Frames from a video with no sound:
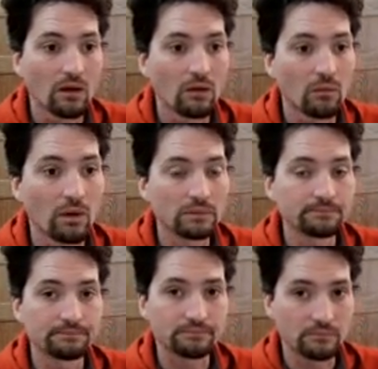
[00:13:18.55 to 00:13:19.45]

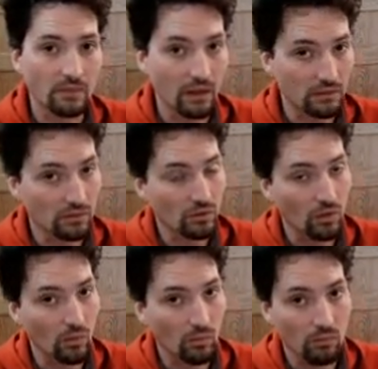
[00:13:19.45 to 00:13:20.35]
Well, that's it.
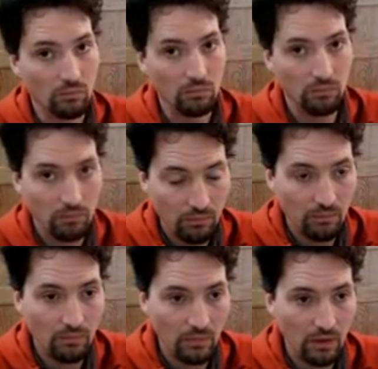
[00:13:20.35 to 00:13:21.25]
So
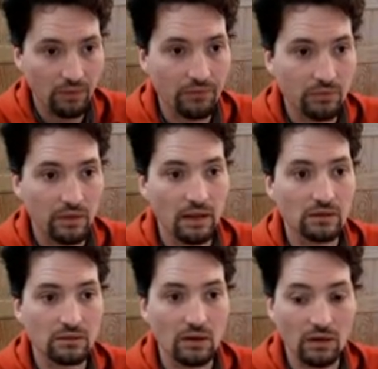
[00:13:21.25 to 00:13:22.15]
if you
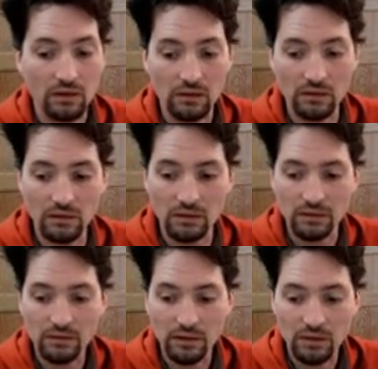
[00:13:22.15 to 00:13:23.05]
get stuck
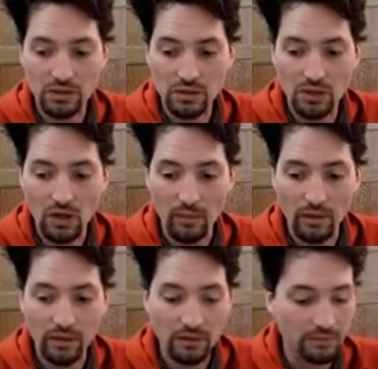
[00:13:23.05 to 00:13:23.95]
in such
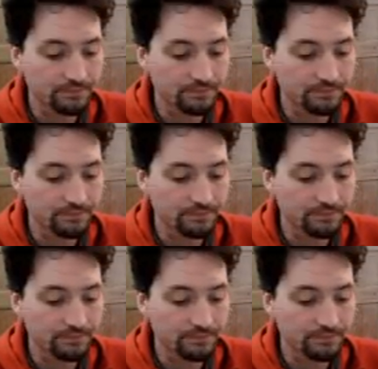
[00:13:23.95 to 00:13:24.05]
command,